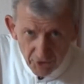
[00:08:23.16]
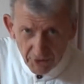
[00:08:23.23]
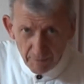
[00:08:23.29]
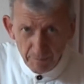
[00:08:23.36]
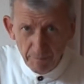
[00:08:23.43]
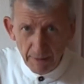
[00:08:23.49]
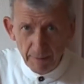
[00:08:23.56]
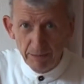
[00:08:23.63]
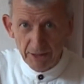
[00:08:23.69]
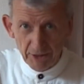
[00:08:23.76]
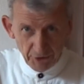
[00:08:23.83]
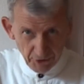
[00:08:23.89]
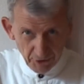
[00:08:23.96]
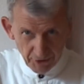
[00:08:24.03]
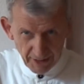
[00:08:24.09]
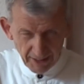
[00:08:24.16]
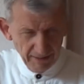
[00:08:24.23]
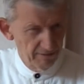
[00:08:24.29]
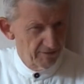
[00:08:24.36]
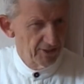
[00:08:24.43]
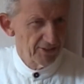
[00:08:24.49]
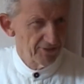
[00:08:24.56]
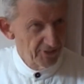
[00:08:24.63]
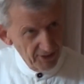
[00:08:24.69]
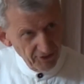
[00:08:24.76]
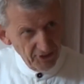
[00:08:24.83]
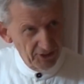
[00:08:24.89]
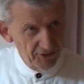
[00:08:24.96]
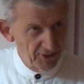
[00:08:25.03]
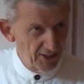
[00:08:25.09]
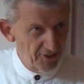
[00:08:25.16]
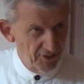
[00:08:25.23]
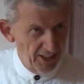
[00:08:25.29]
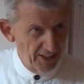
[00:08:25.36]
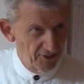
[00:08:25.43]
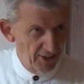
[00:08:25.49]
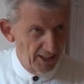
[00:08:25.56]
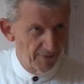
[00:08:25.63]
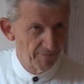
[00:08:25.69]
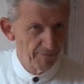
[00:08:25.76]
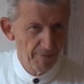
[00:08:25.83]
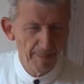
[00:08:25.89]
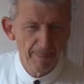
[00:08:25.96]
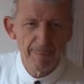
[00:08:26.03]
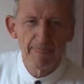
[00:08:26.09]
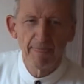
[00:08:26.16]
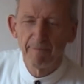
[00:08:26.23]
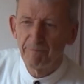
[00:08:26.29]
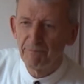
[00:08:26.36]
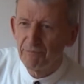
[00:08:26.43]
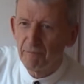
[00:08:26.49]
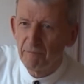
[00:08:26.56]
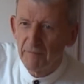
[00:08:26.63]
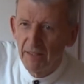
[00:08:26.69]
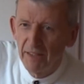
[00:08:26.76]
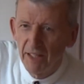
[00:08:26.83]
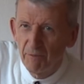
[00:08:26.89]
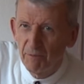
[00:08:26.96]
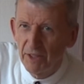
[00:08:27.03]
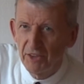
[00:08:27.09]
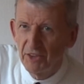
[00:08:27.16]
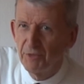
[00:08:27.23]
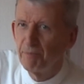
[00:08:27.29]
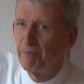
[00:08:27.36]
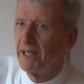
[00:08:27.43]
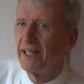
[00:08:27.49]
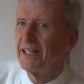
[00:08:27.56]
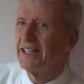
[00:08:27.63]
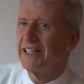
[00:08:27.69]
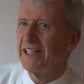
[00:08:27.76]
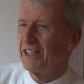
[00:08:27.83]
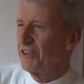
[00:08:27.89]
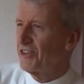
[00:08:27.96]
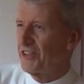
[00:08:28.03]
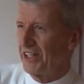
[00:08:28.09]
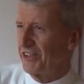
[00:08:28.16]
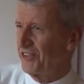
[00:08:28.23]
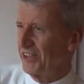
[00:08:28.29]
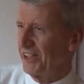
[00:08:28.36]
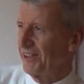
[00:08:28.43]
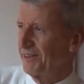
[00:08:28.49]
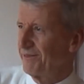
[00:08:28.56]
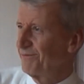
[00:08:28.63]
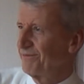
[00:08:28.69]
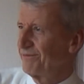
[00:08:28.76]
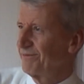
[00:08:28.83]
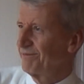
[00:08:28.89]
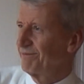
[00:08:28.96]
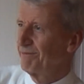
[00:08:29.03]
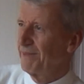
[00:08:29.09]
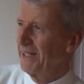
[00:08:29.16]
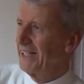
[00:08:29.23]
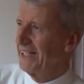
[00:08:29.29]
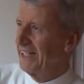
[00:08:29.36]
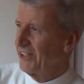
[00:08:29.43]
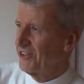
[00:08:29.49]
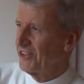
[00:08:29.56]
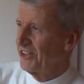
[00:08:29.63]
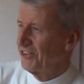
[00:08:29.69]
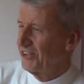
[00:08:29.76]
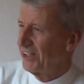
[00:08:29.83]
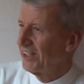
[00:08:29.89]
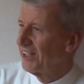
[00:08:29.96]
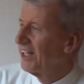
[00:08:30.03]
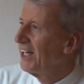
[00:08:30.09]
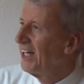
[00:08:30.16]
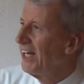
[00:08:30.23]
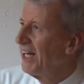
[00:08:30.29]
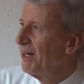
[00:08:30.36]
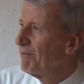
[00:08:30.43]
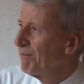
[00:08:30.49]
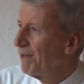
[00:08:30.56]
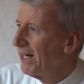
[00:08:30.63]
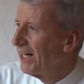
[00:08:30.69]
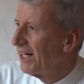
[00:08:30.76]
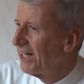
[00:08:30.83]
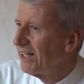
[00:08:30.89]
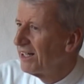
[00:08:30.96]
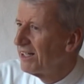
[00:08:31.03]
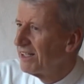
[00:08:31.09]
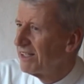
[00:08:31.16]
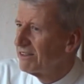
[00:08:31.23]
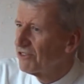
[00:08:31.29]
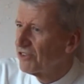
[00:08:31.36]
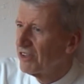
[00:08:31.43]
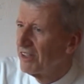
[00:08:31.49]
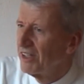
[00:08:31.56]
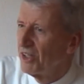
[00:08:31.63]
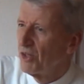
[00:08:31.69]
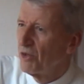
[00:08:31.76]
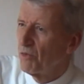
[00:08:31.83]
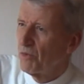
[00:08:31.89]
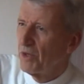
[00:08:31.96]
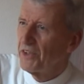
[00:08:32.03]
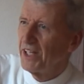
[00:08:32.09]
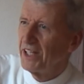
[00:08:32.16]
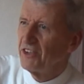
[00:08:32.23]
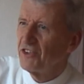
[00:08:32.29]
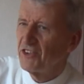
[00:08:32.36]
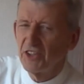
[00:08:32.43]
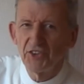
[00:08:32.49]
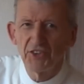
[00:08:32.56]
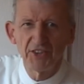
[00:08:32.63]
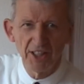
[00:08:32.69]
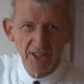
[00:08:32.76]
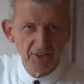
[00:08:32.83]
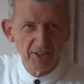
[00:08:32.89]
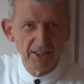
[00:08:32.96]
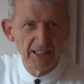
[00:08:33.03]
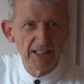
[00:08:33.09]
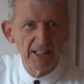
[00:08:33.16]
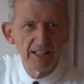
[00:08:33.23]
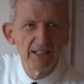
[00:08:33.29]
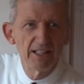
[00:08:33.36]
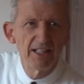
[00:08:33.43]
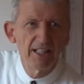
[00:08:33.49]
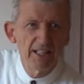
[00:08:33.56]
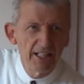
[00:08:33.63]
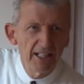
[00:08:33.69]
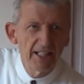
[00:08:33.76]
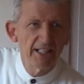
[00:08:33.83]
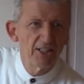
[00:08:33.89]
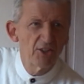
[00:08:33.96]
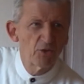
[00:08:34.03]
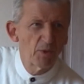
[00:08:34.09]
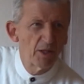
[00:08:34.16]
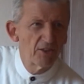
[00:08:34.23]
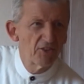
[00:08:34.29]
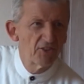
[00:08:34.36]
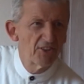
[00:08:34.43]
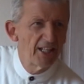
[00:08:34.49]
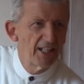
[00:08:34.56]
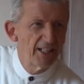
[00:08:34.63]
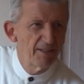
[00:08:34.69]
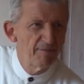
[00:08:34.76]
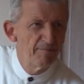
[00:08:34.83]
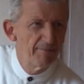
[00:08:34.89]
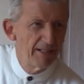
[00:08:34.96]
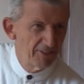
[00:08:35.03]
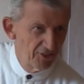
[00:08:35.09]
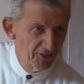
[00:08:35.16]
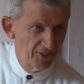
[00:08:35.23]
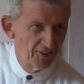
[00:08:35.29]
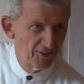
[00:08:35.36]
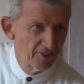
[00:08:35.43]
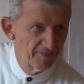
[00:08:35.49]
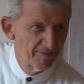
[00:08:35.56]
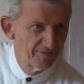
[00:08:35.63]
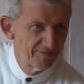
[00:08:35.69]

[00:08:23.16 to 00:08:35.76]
Some people are talking, chat, chat, chat, chat, chat. And one is barely interested, barely interested. But one then just suddenly hears one's name mentioned.